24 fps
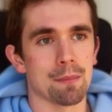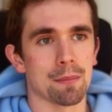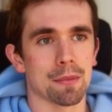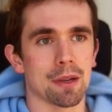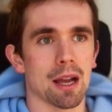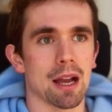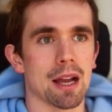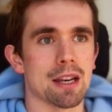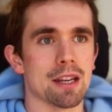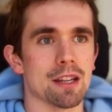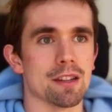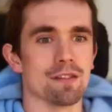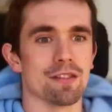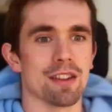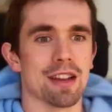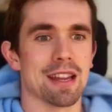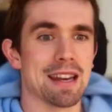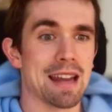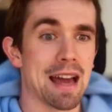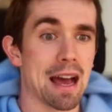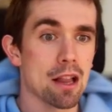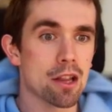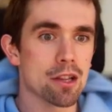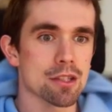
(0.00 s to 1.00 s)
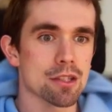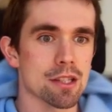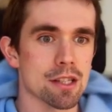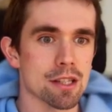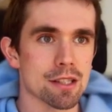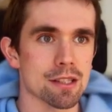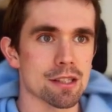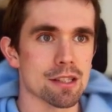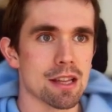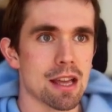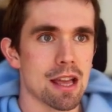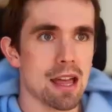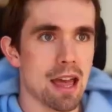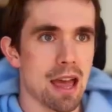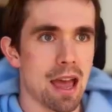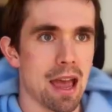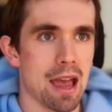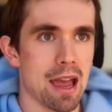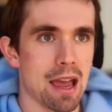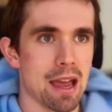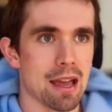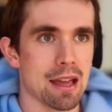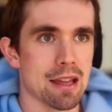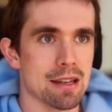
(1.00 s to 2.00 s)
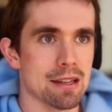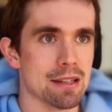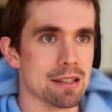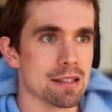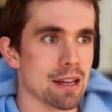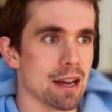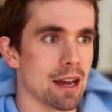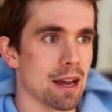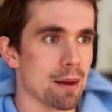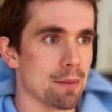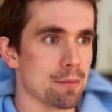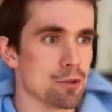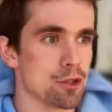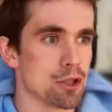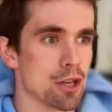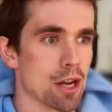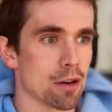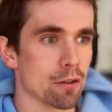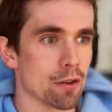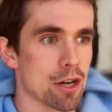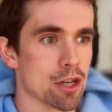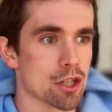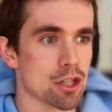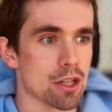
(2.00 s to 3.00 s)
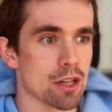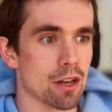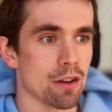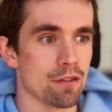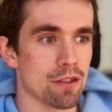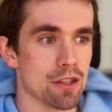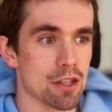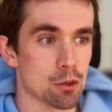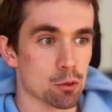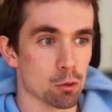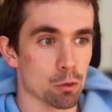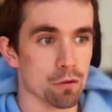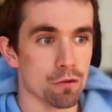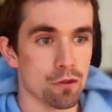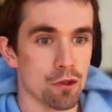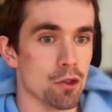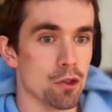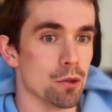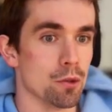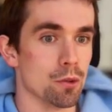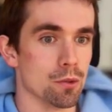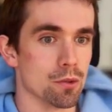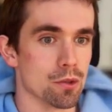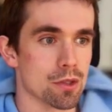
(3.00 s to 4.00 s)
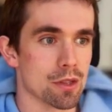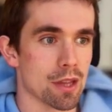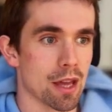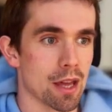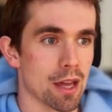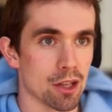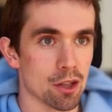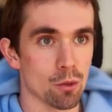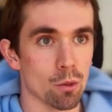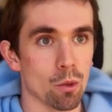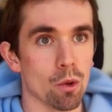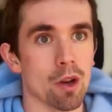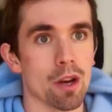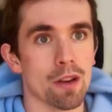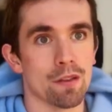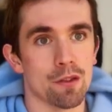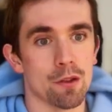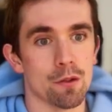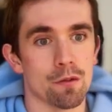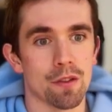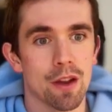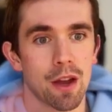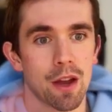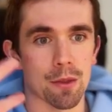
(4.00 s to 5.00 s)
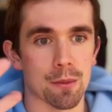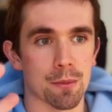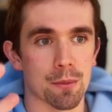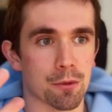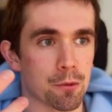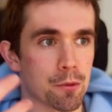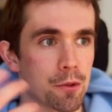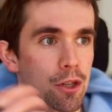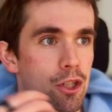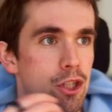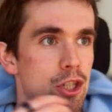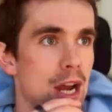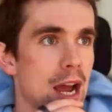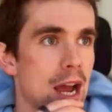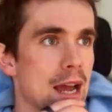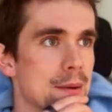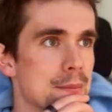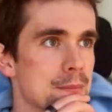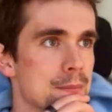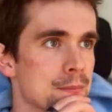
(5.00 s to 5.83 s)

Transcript: kind of analysis and generation of these reviews that you would if you found them through the chat.